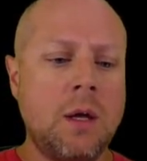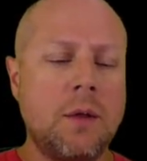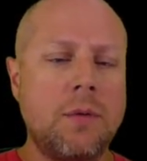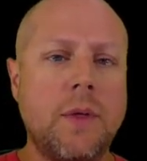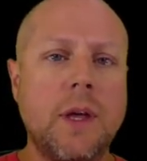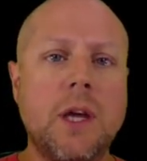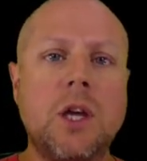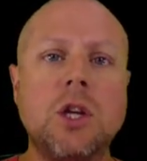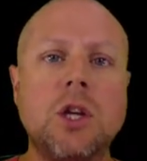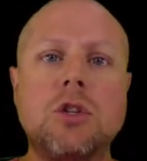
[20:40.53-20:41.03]

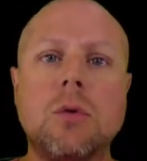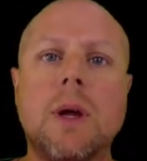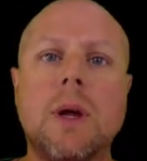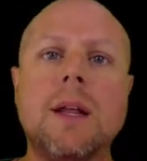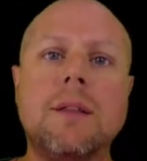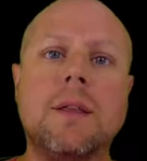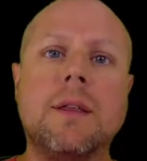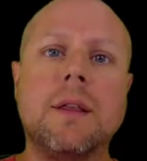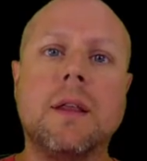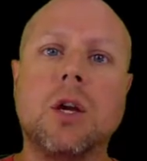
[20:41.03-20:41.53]
They could do
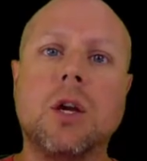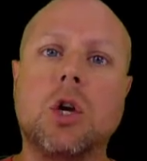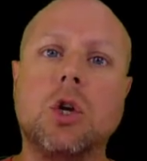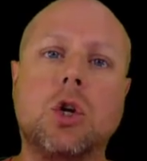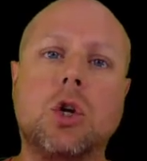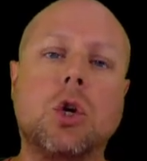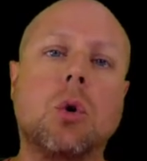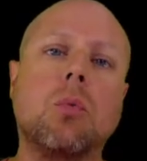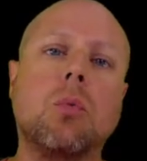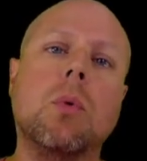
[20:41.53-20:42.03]
anything that could
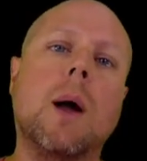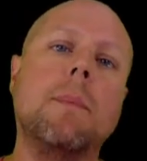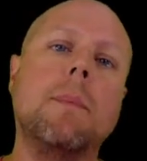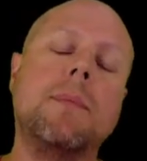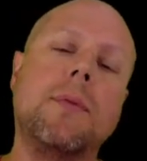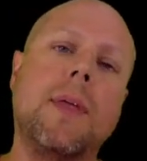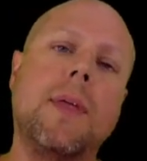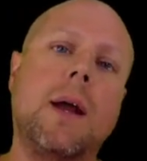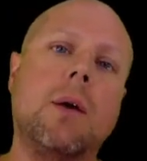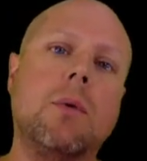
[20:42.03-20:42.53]

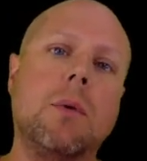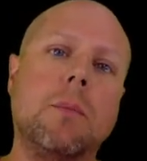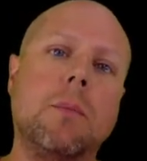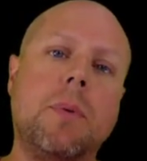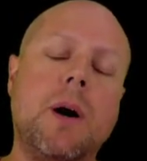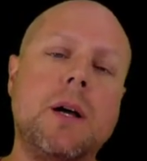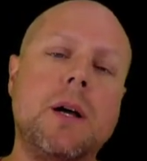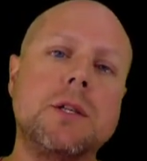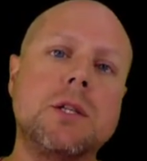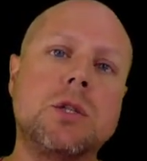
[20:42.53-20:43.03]
corrupt that
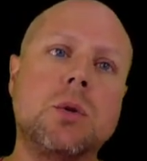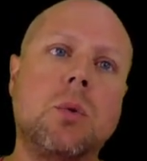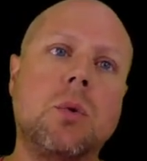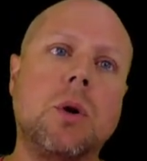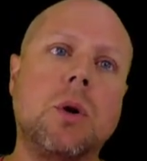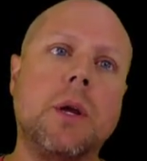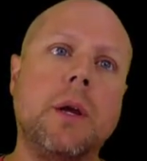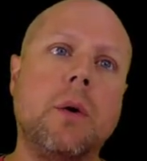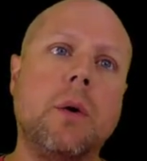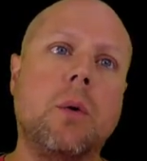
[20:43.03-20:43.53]

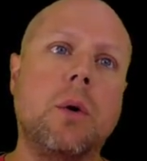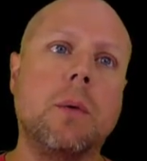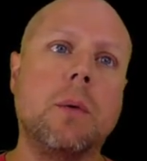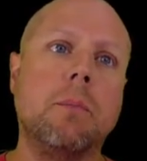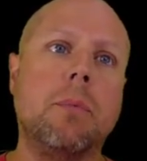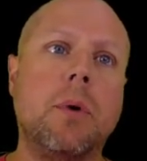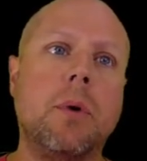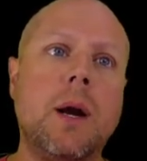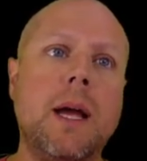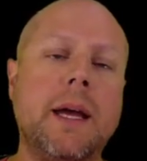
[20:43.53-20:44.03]
repository or a
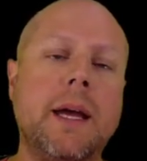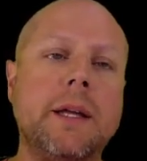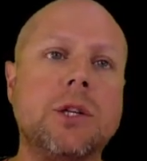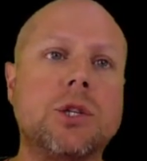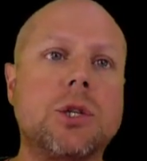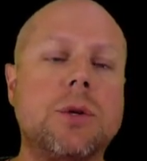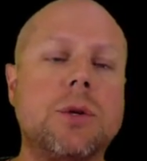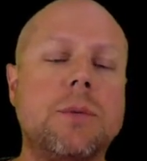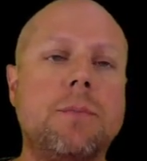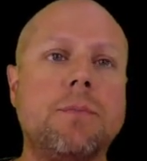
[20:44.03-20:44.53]

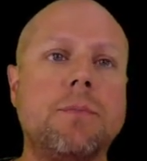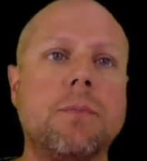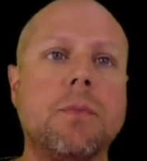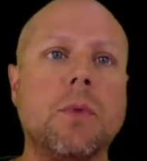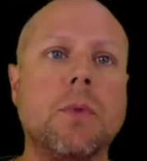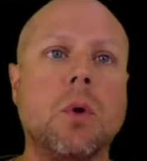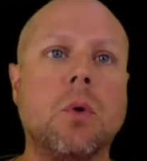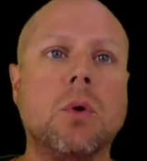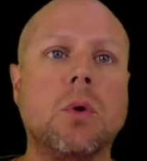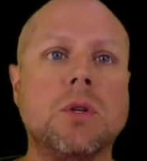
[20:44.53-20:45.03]
branch,
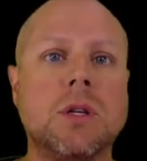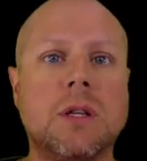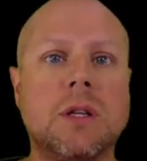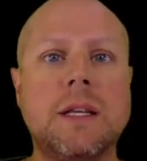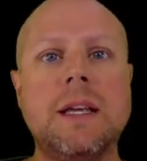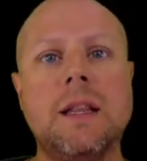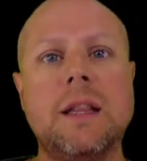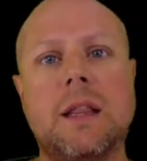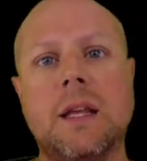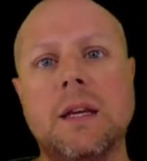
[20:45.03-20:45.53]
or
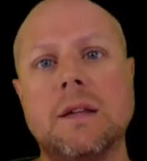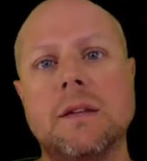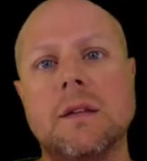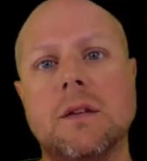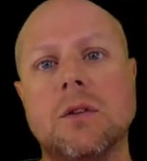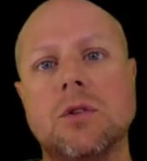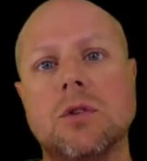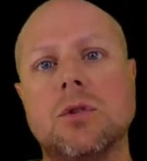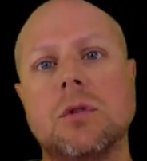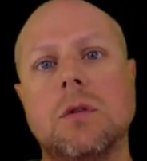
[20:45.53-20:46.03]
delete things
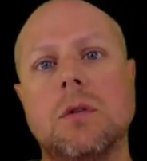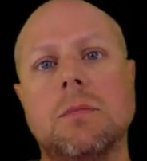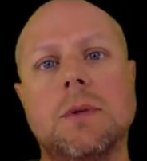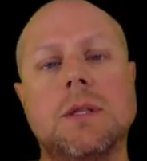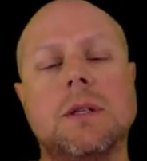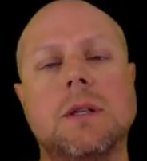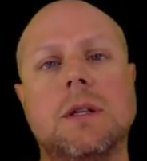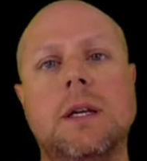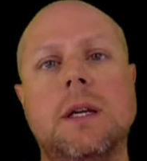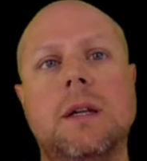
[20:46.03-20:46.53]
that shouldn't have been
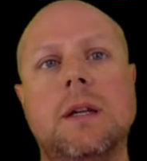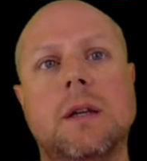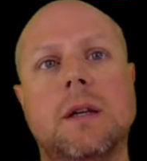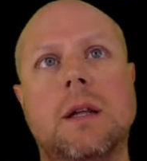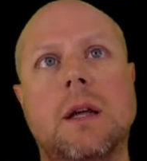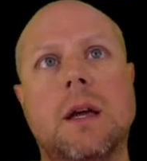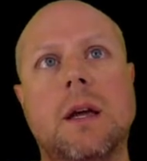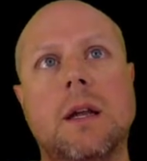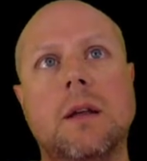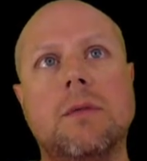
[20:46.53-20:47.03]
deleted.
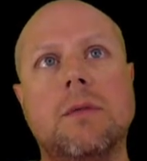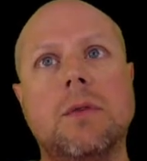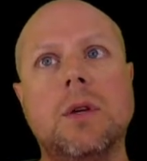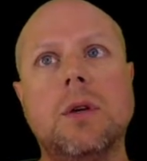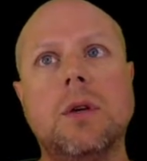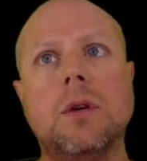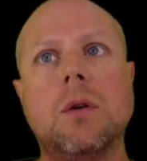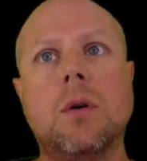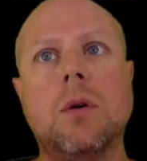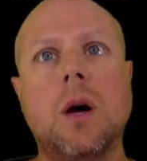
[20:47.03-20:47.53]
And if you
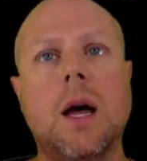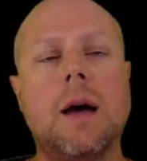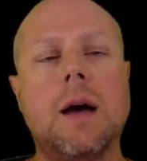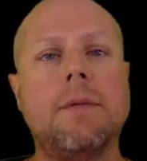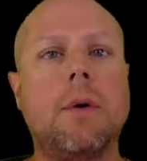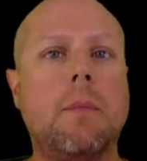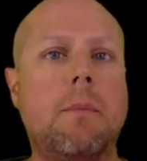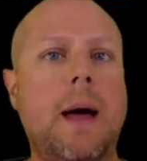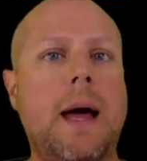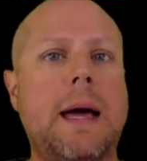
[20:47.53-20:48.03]
don't have a
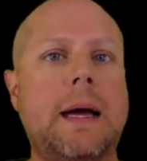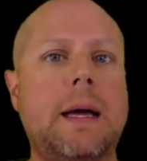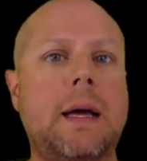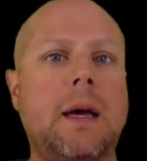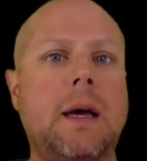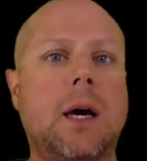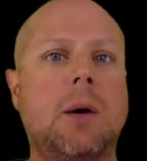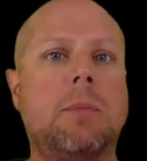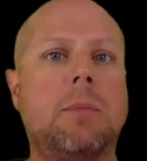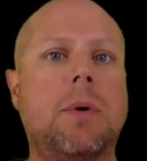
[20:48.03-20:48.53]

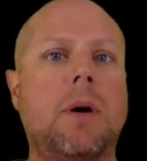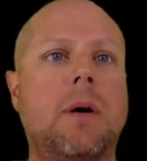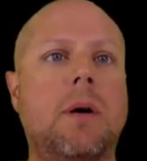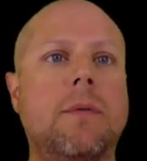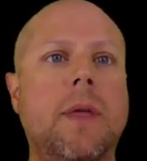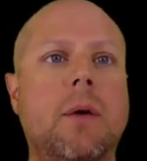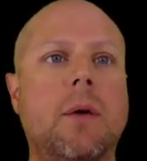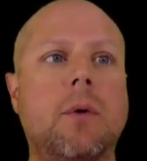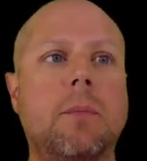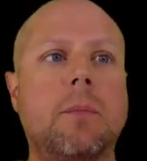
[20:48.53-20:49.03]
backup of
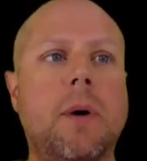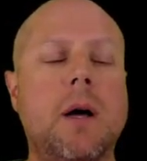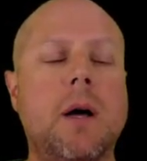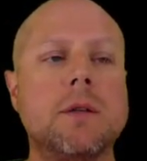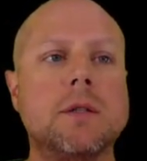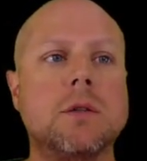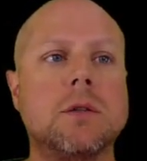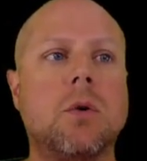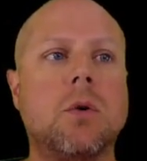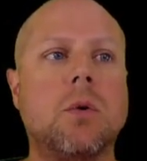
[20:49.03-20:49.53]
that
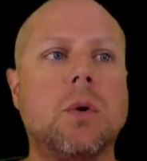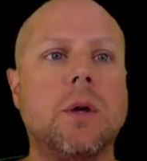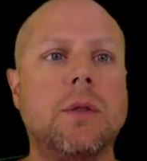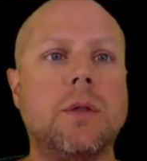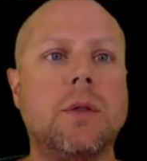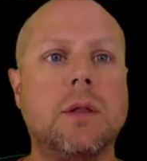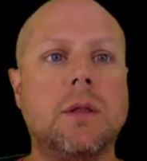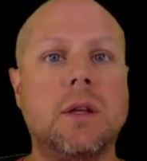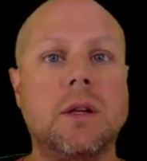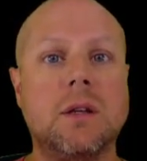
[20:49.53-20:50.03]
repository
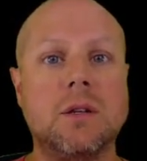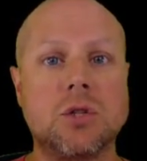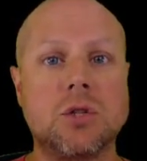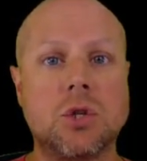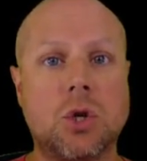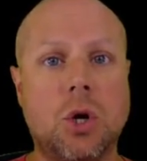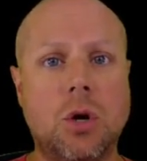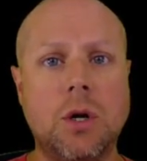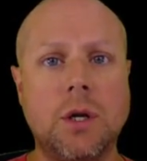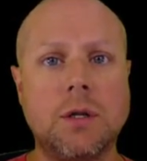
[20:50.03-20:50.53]
that is
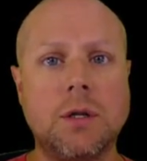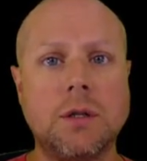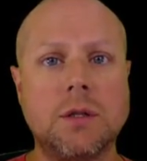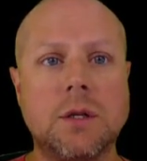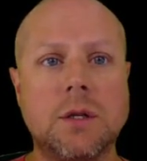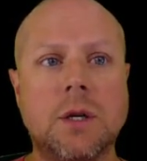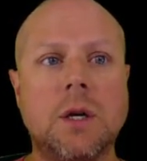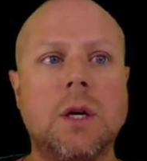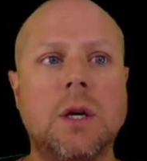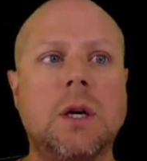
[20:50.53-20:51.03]
current,
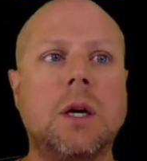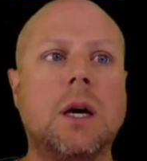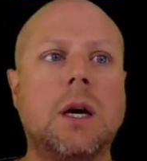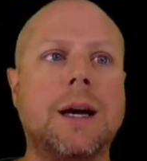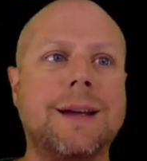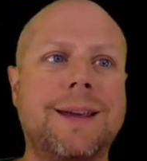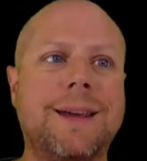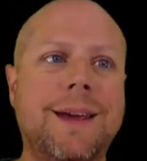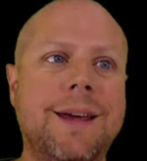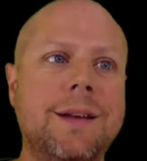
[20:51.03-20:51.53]

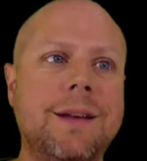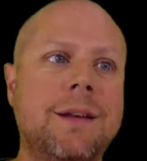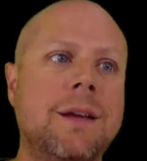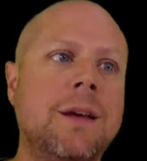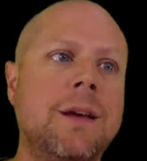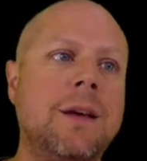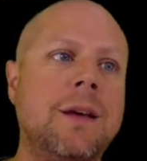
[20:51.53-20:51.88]
again,